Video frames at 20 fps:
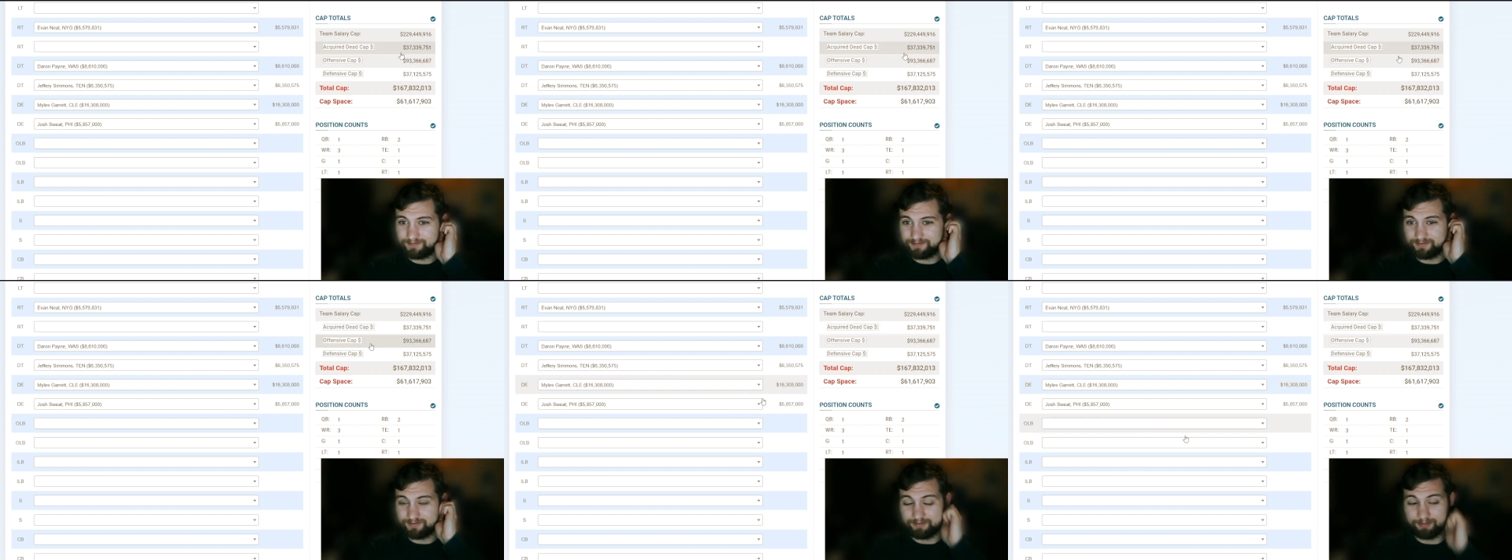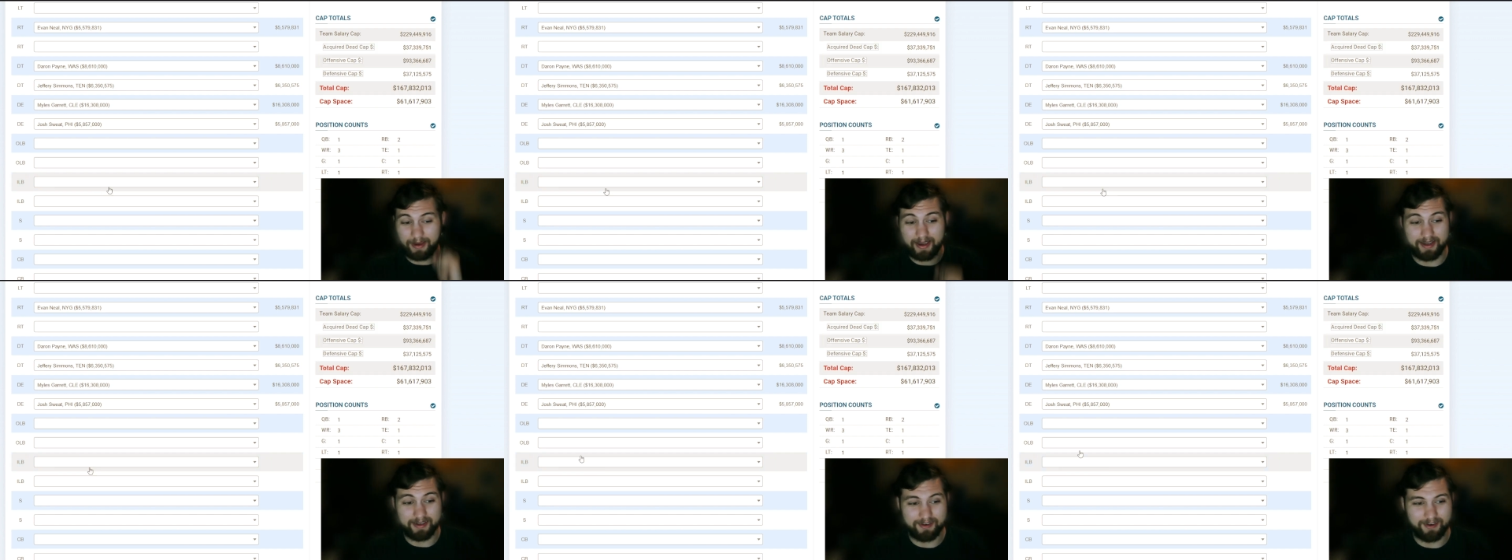
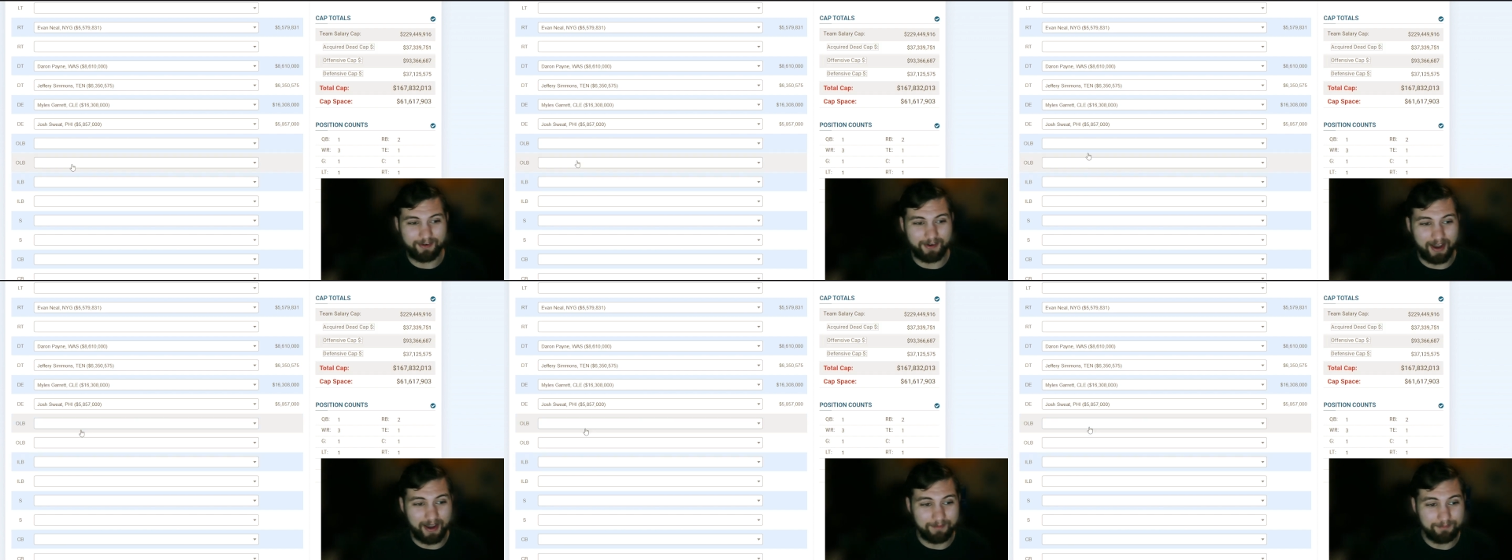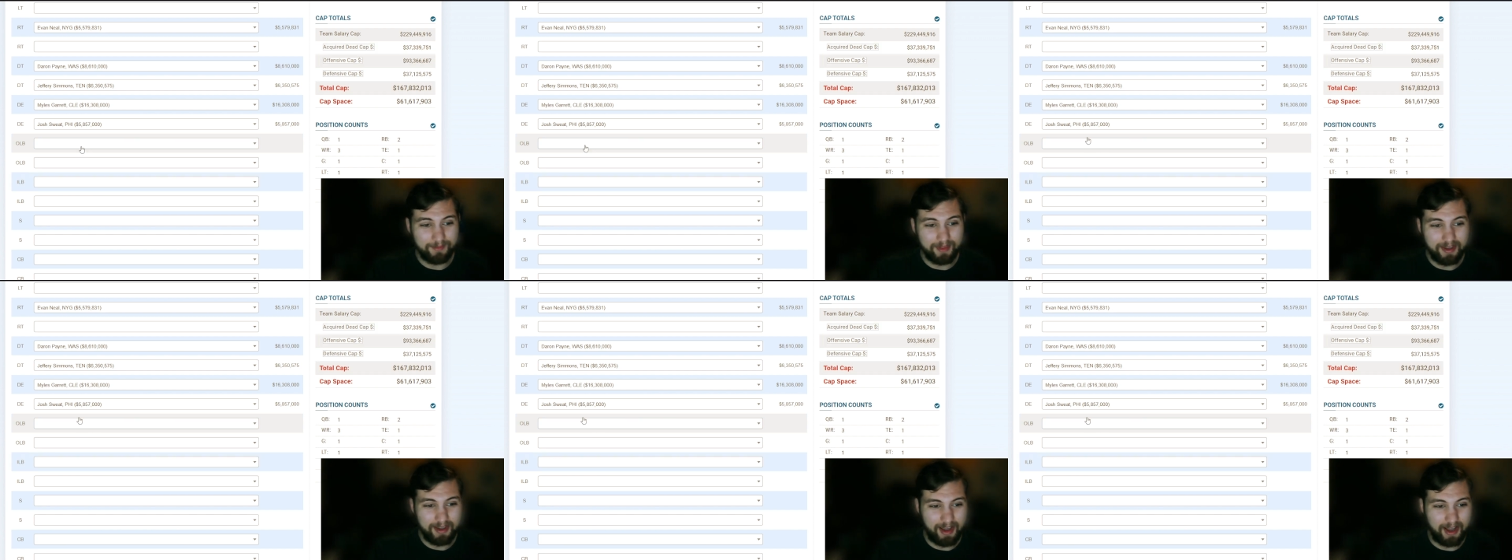Man. Okay.
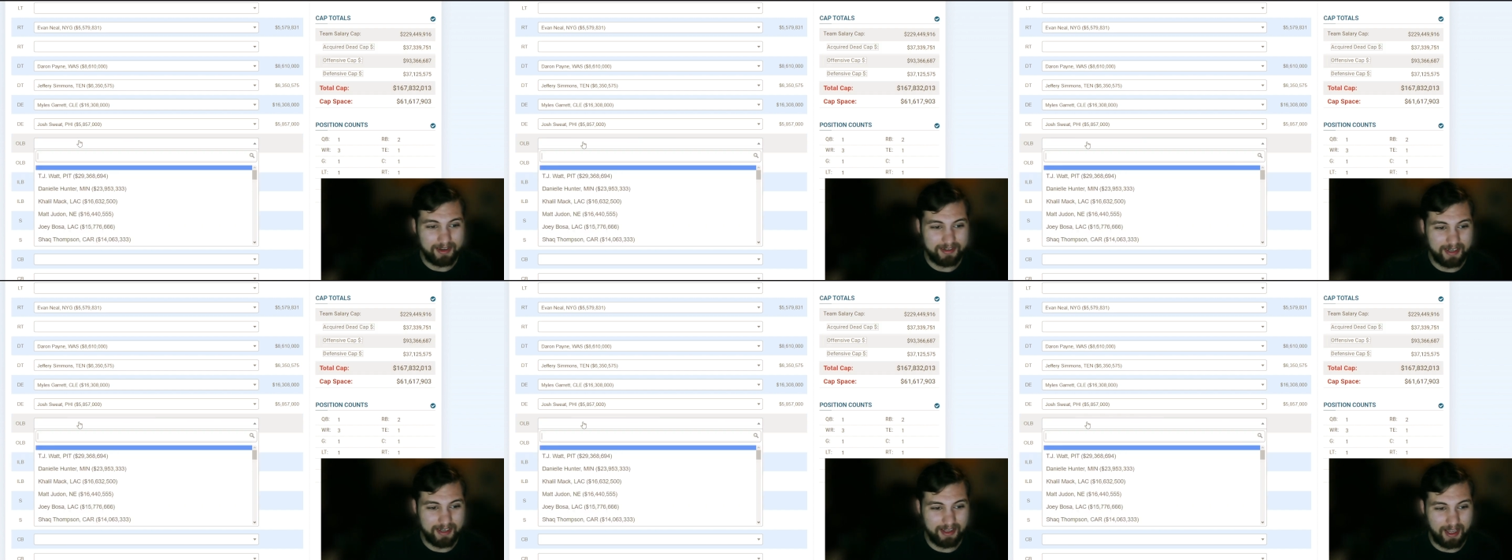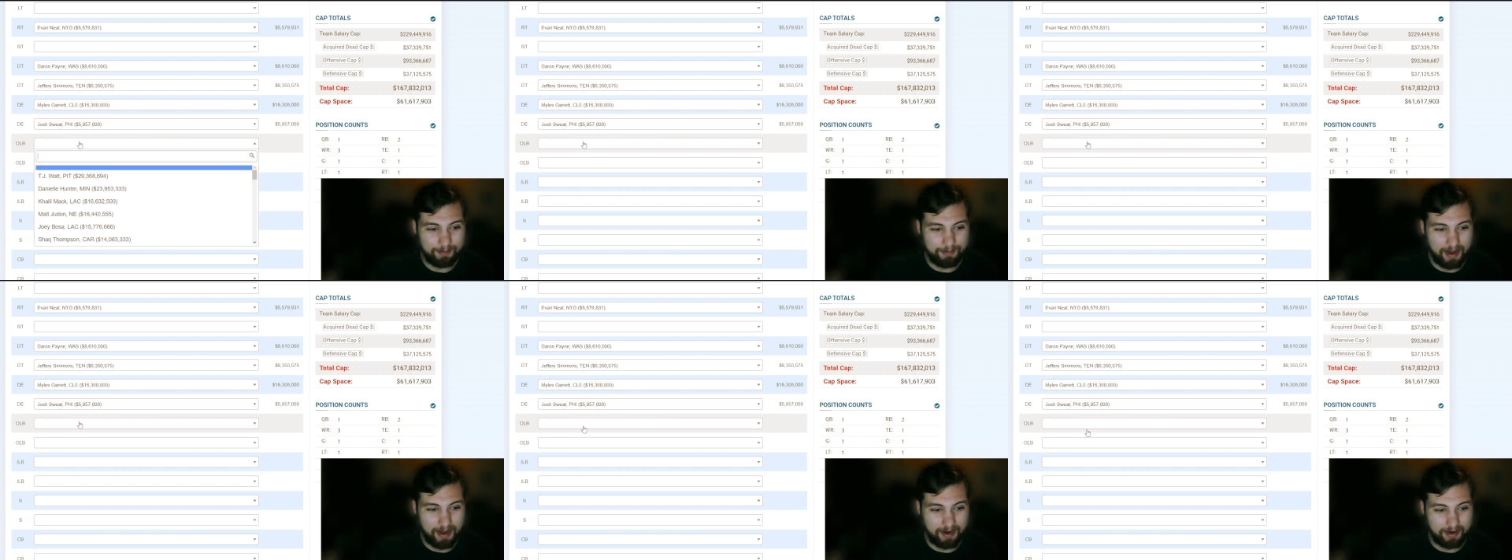Outside
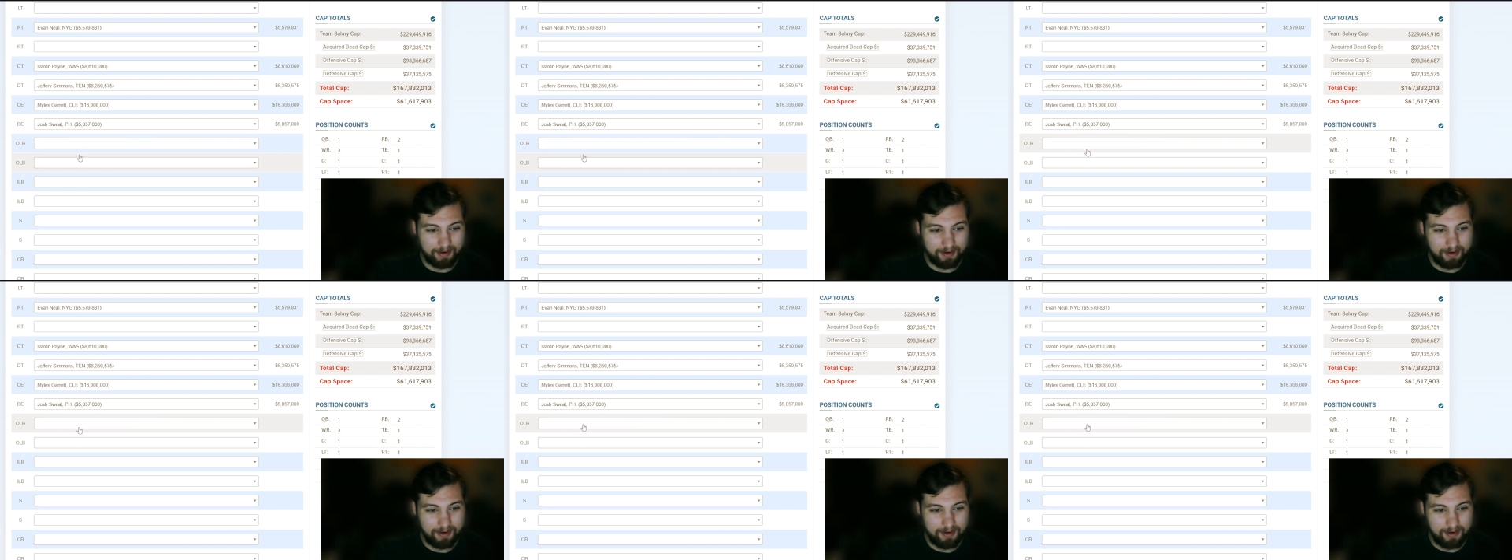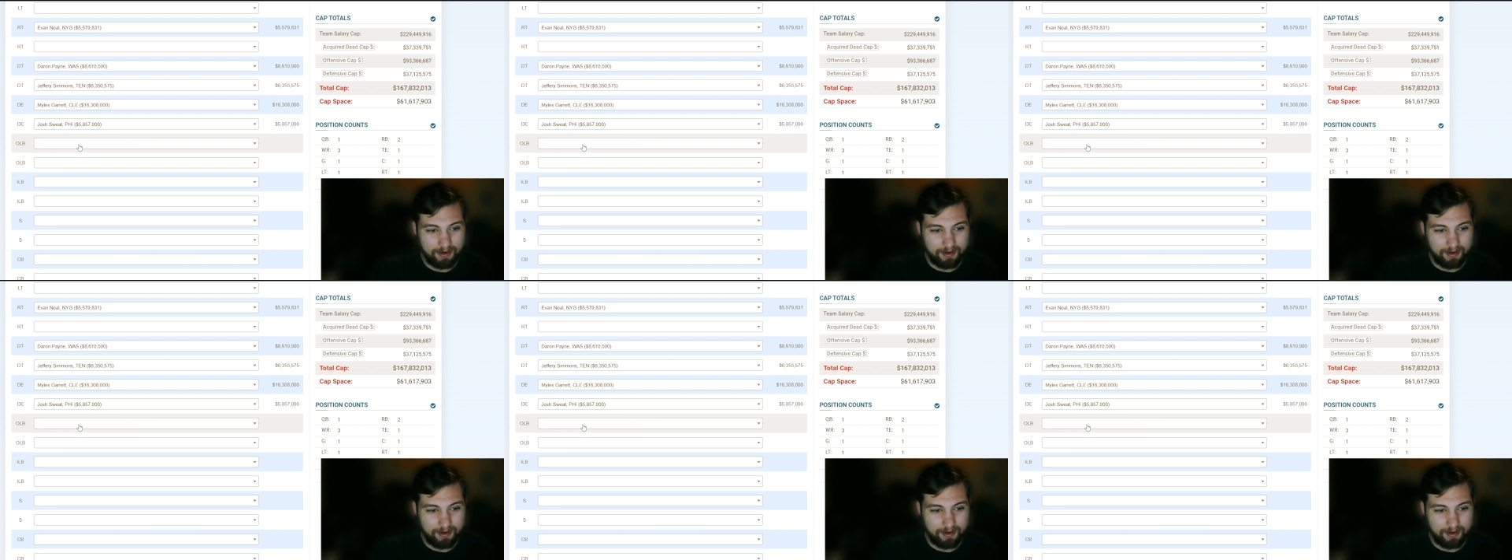linebacker.